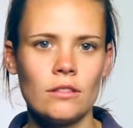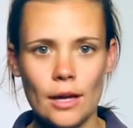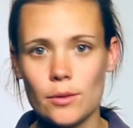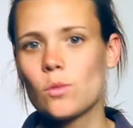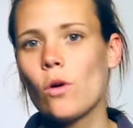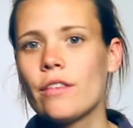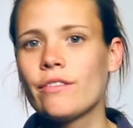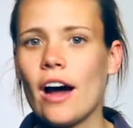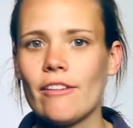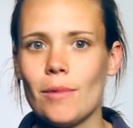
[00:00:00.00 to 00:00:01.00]
It was worth
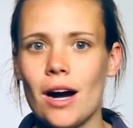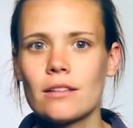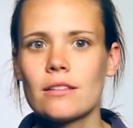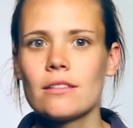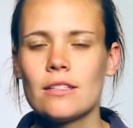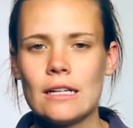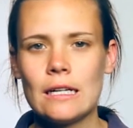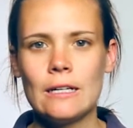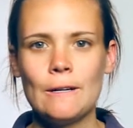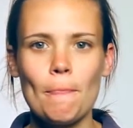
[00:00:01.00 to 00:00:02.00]
5 marks.
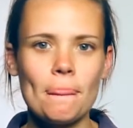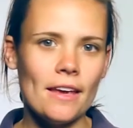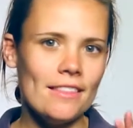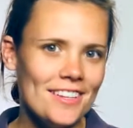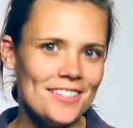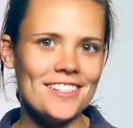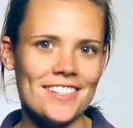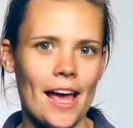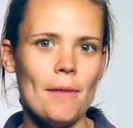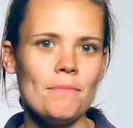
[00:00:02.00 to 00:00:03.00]
In this
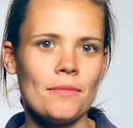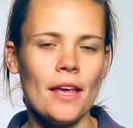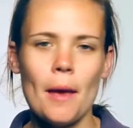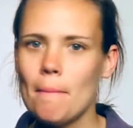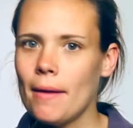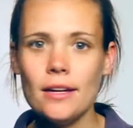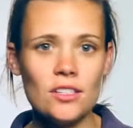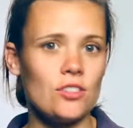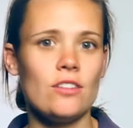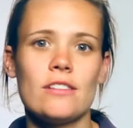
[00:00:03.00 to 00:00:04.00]
exam, many
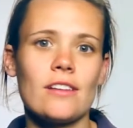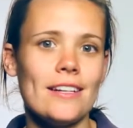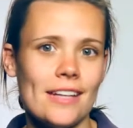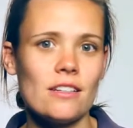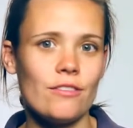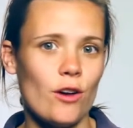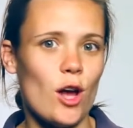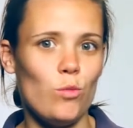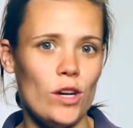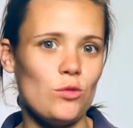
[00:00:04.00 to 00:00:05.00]
students
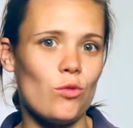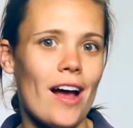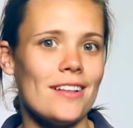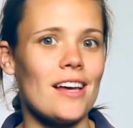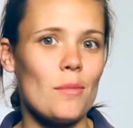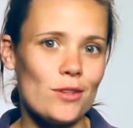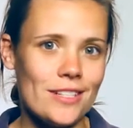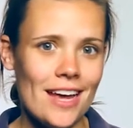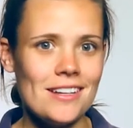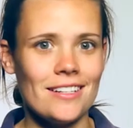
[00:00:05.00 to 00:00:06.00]
identified which rights are
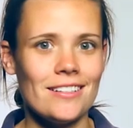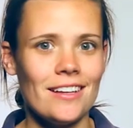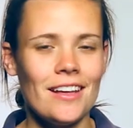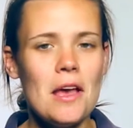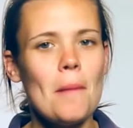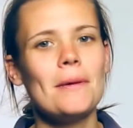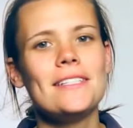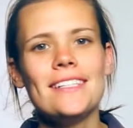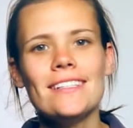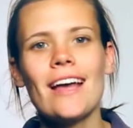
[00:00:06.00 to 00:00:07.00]
protected, but
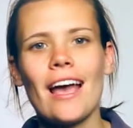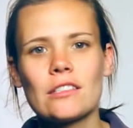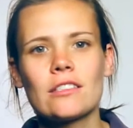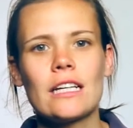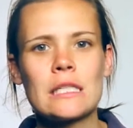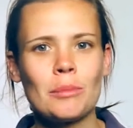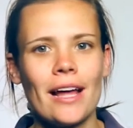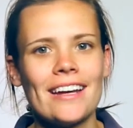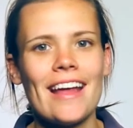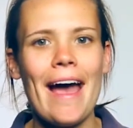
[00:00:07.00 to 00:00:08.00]
didn't actually
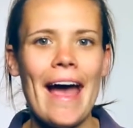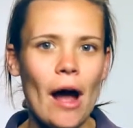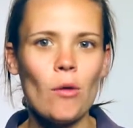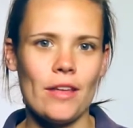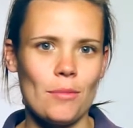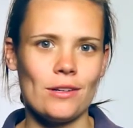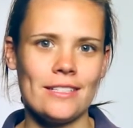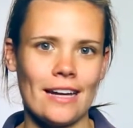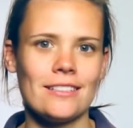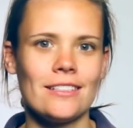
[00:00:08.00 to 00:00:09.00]
explain how they're
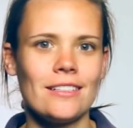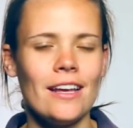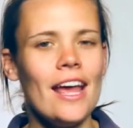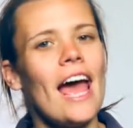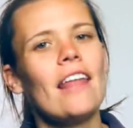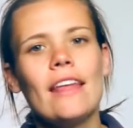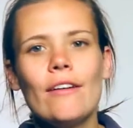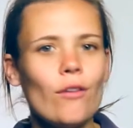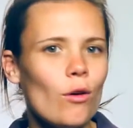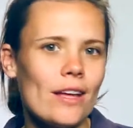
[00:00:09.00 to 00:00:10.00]
protected, and
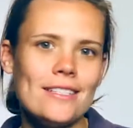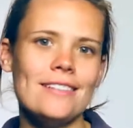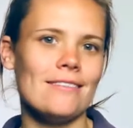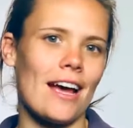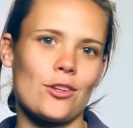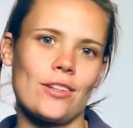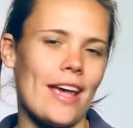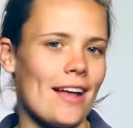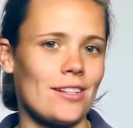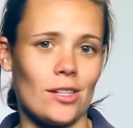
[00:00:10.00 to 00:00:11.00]
therefore they didn't actually
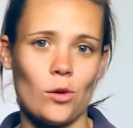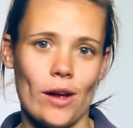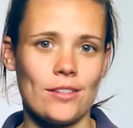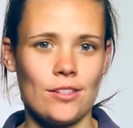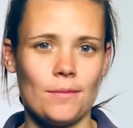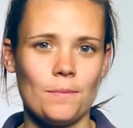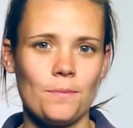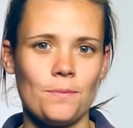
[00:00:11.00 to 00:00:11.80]
answer the question.